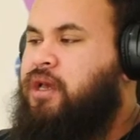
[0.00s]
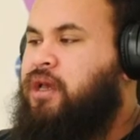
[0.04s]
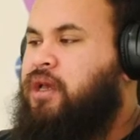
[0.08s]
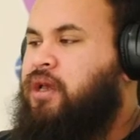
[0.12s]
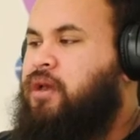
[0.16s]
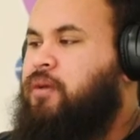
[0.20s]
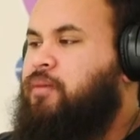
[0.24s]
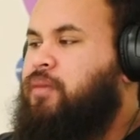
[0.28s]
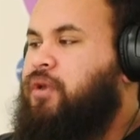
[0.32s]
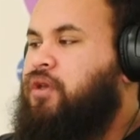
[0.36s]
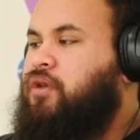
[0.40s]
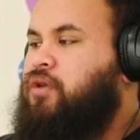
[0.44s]

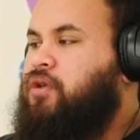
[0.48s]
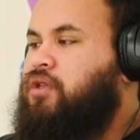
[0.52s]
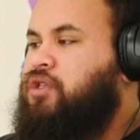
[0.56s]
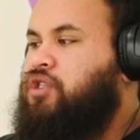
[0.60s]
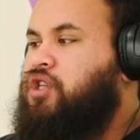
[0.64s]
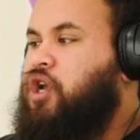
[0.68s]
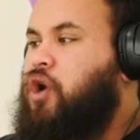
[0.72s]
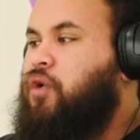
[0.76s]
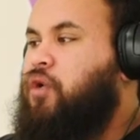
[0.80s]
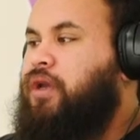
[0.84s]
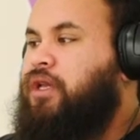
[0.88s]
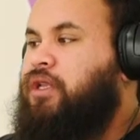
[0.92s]
Because
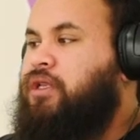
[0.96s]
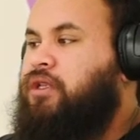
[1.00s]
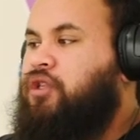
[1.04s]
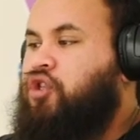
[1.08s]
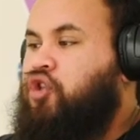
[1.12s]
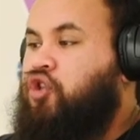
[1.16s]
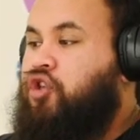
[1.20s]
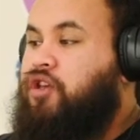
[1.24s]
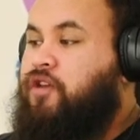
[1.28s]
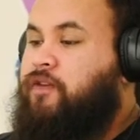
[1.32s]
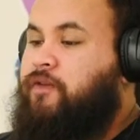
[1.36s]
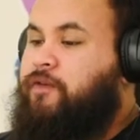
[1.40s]

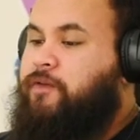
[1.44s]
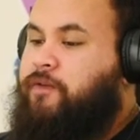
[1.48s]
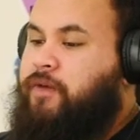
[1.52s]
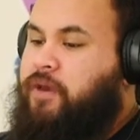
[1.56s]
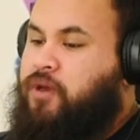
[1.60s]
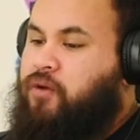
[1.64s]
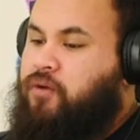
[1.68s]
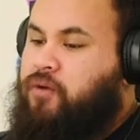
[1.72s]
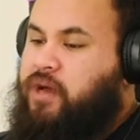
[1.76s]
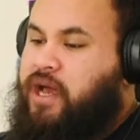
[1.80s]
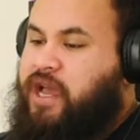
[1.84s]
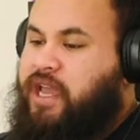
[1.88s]
you can
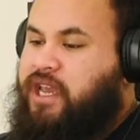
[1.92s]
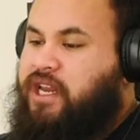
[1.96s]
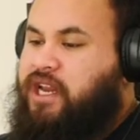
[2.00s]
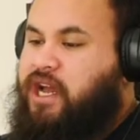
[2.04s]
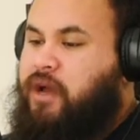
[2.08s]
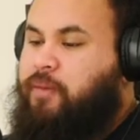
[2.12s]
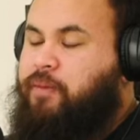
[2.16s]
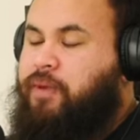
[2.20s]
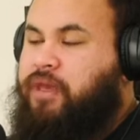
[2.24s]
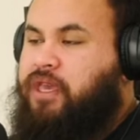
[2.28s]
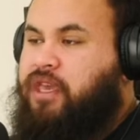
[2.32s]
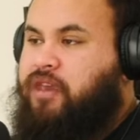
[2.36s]
feel 8
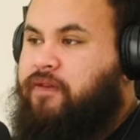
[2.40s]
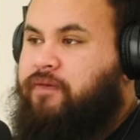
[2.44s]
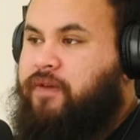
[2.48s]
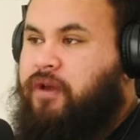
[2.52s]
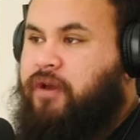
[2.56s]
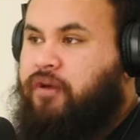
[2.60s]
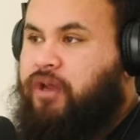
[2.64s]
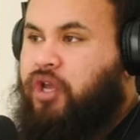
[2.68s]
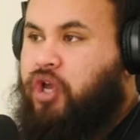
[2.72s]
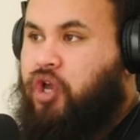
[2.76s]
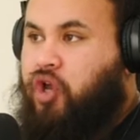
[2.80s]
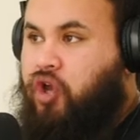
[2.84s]
RPE
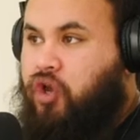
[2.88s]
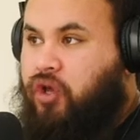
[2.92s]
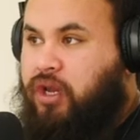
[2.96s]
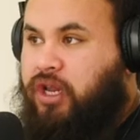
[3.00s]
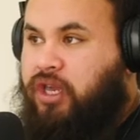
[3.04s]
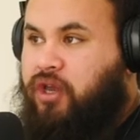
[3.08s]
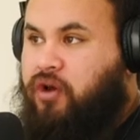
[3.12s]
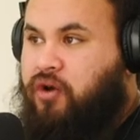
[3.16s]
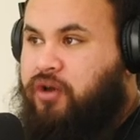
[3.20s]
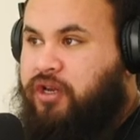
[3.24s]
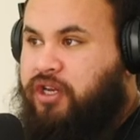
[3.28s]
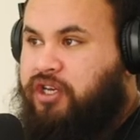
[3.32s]
very
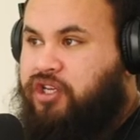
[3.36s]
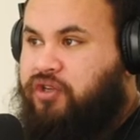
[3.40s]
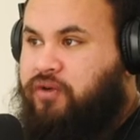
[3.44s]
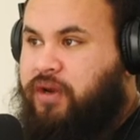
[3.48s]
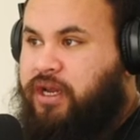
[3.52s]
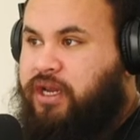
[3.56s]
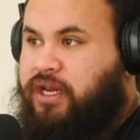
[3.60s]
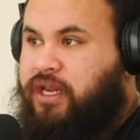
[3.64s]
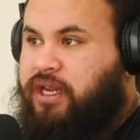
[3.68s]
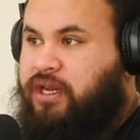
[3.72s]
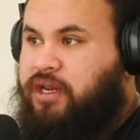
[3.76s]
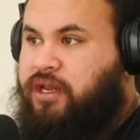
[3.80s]
early on in
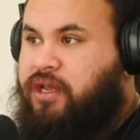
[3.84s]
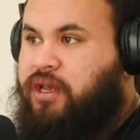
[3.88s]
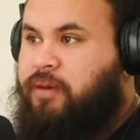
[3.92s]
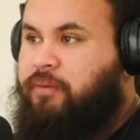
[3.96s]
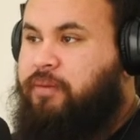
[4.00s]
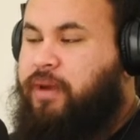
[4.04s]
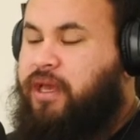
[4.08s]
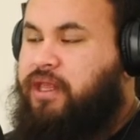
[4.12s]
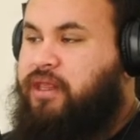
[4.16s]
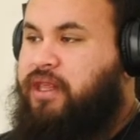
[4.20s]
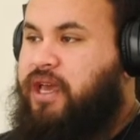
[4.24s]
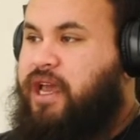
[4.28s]
training,
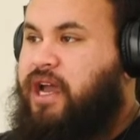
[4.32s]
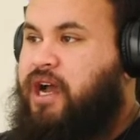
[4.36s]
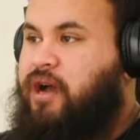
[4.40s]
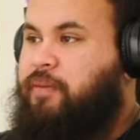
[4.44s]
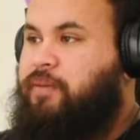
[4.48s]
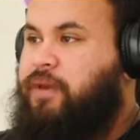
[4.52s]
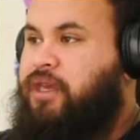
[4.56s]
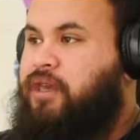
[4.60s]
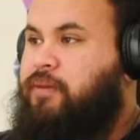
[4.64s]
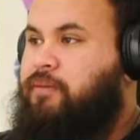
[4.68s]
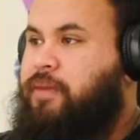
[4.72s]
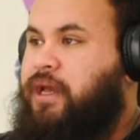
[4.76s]
but the
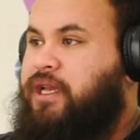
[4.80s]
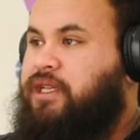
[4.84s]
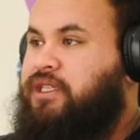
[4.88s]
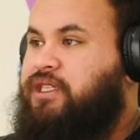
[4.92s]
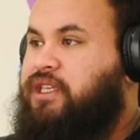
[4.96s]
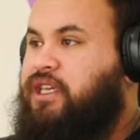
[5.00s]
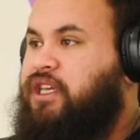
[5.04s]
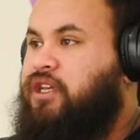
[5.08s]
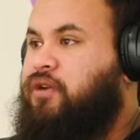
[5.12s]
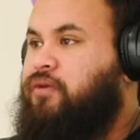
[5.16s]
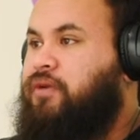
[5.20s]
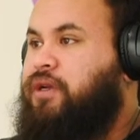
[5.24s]
RPE may
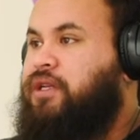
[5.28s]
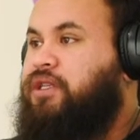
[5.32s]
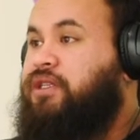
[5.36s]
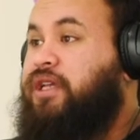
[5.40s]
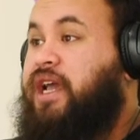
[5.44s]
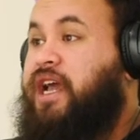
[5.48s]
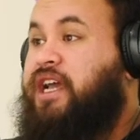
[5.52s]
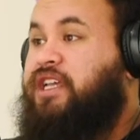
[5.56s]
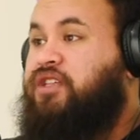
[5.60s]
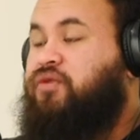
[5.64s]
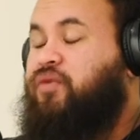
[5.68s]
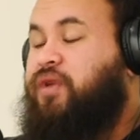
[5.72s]
decrease
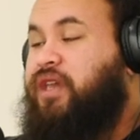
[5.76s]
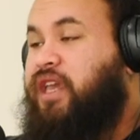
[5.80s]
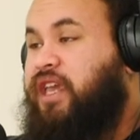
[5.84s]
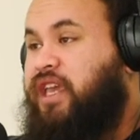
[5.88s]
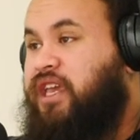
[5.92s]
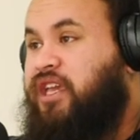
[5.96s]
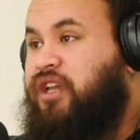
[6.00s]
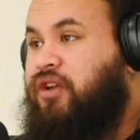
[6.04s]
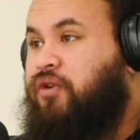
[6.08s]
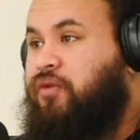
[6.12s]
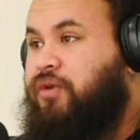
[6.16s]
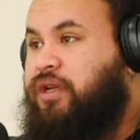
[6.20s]
as we
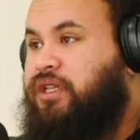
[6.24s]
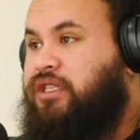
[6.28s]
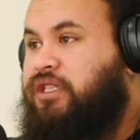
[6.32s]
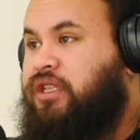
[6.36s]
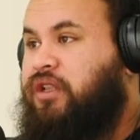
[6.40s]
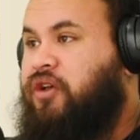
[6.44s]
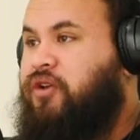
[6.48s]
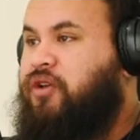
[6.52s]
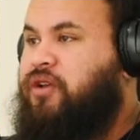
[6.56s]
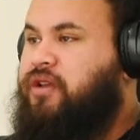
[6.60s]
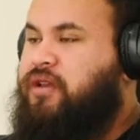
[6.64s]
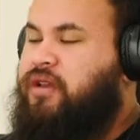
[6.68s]
increase
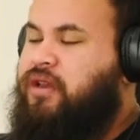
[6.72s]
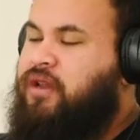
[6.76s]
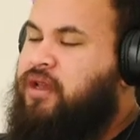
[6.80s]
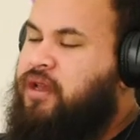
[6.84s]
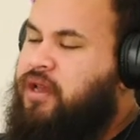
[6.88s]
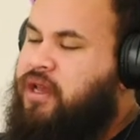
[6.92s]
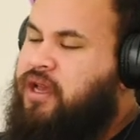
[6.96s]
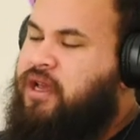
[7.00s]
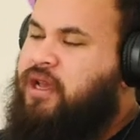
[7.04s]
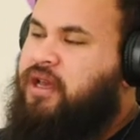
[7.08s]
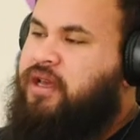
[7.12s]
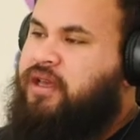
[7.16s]
load, and
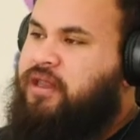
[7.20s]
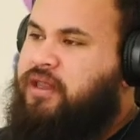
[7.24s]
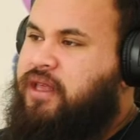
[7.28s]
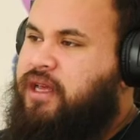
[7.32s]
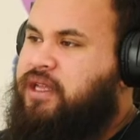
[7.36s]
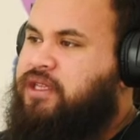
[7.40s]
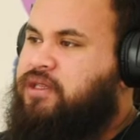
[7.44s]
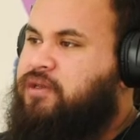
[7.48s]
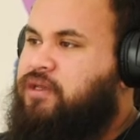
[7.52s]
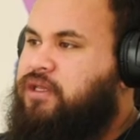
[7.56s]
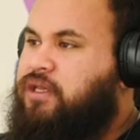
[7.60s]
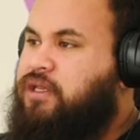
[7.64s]

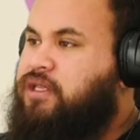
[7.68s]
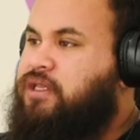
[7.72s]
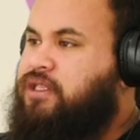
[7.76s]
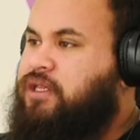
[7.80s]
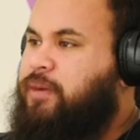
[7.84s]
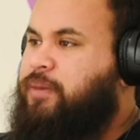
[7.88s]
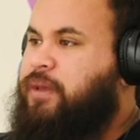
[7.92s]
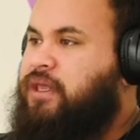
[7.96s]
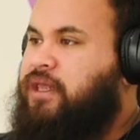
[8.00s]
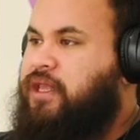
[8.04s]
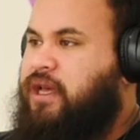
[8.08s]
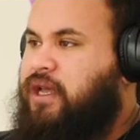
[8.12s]
that's
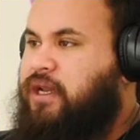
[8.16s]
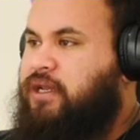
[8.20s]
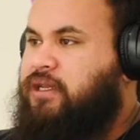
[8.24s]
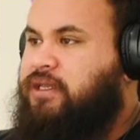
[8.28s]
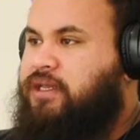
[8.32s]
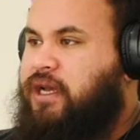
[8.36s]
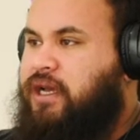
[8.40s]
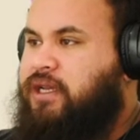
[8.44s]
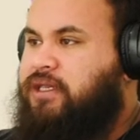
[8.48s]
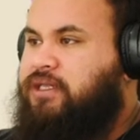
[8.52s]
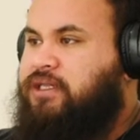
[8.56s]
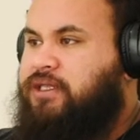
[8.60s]
something that
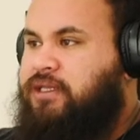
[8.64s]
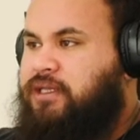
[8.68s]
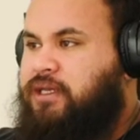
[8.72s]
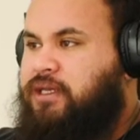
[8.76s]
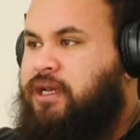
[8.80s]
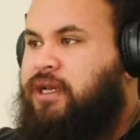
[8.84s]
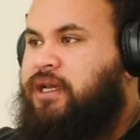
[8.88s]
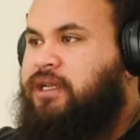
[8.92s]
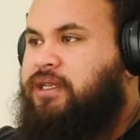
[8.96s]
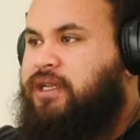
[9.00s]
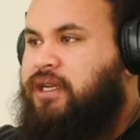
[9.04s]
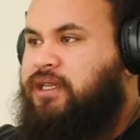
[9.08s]
does
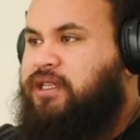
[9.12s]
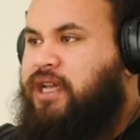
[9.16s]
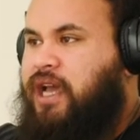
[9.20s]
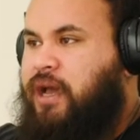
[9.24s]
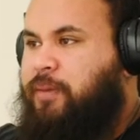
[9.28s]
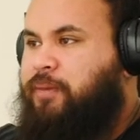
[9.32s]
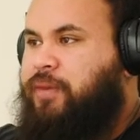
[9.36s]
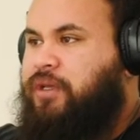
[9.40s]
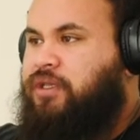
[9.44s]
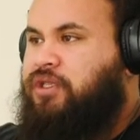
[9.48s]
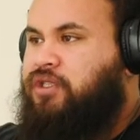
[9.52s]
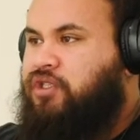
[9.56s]

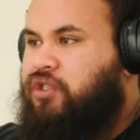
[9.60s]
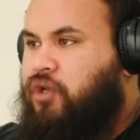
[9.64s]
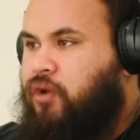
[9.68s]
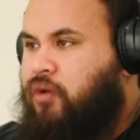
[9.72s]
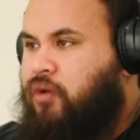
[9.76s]
happen. So